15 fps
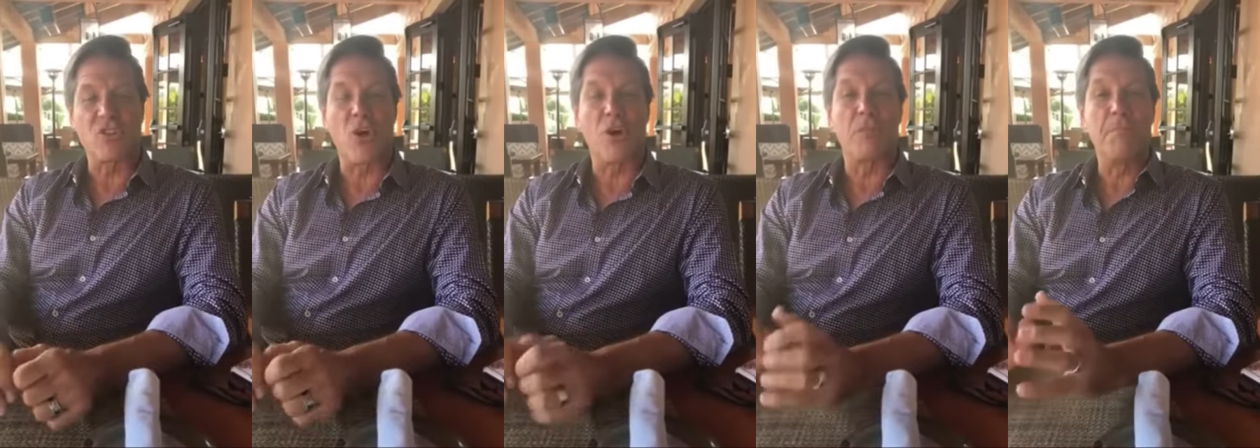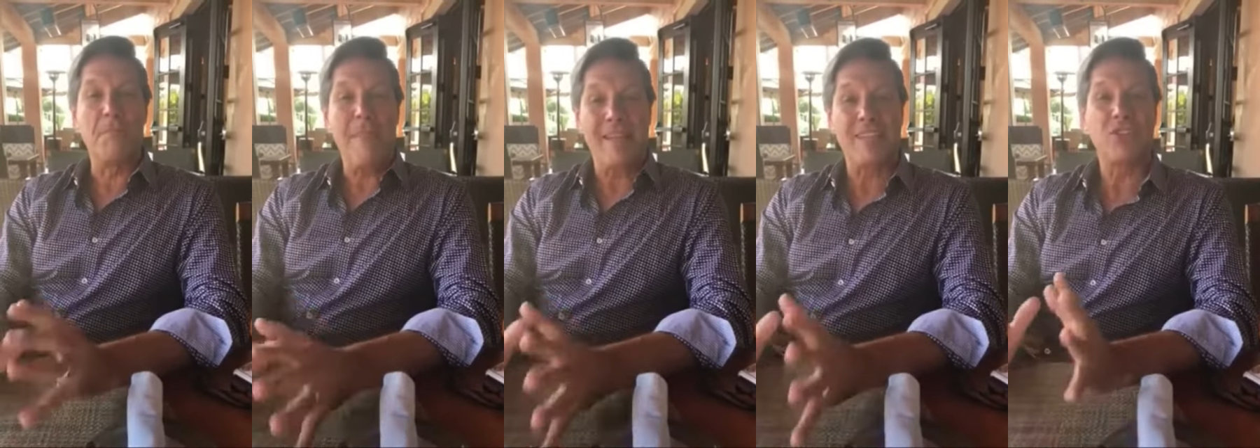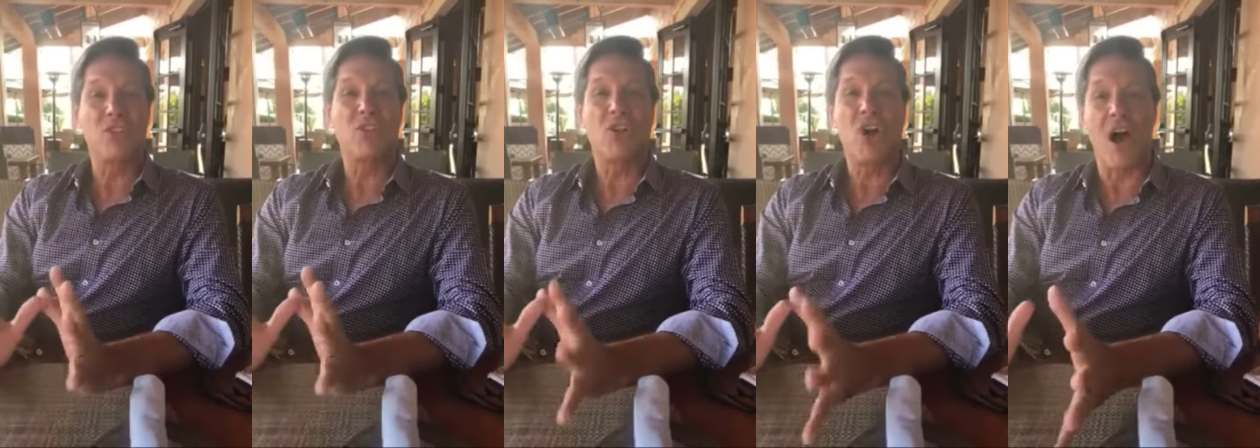It's called
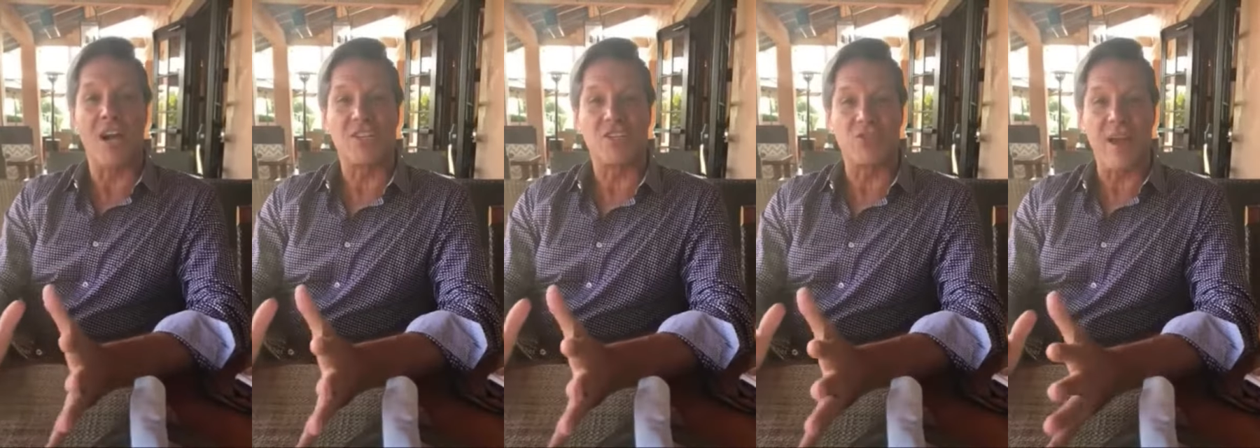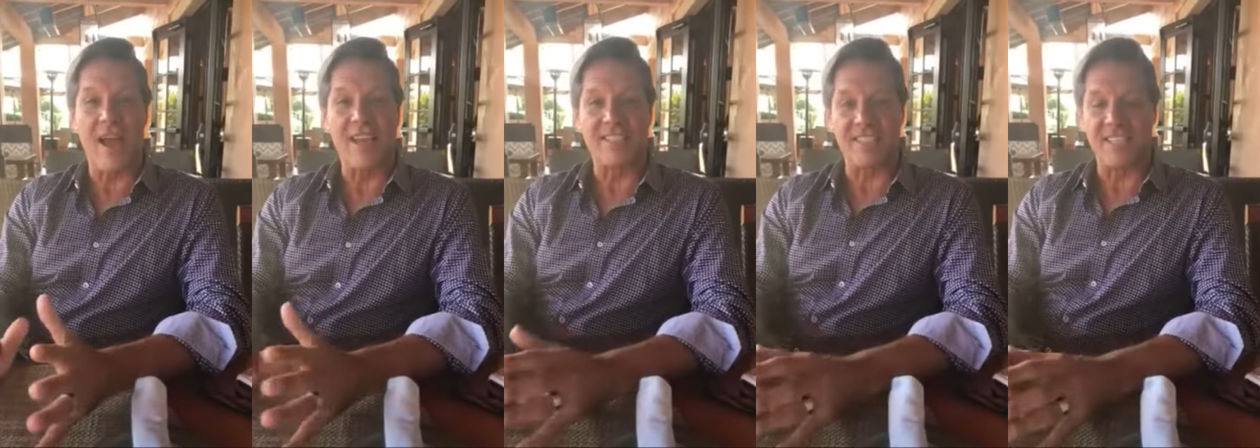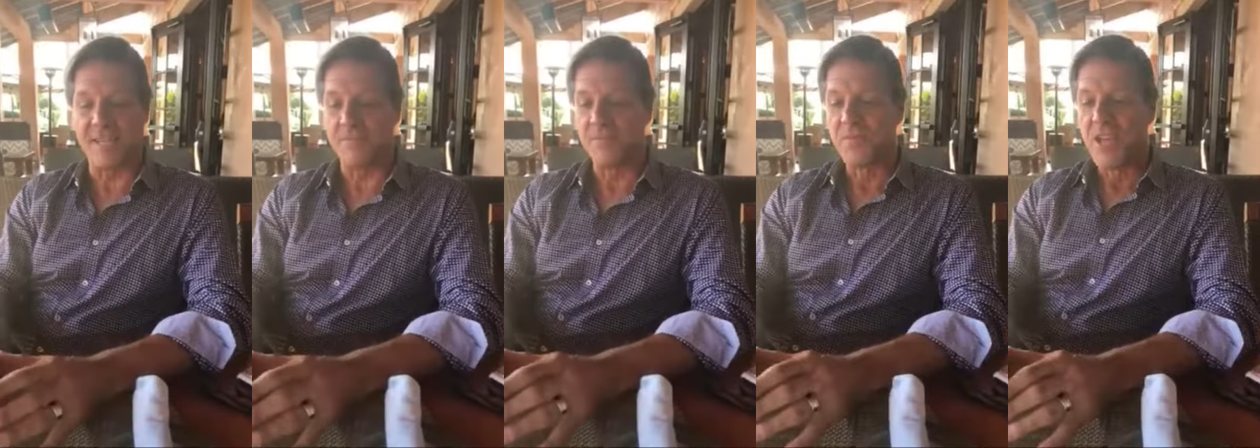mental
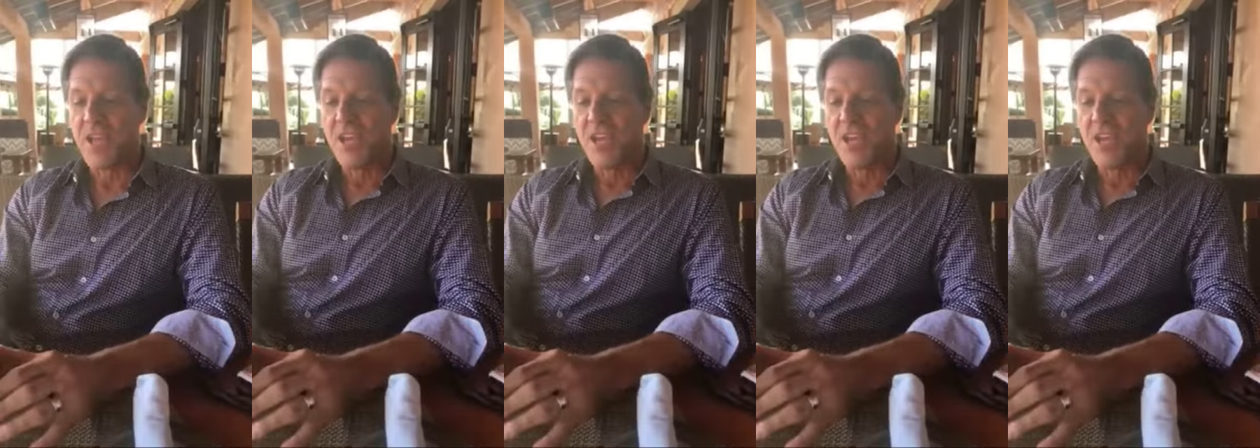contrasting.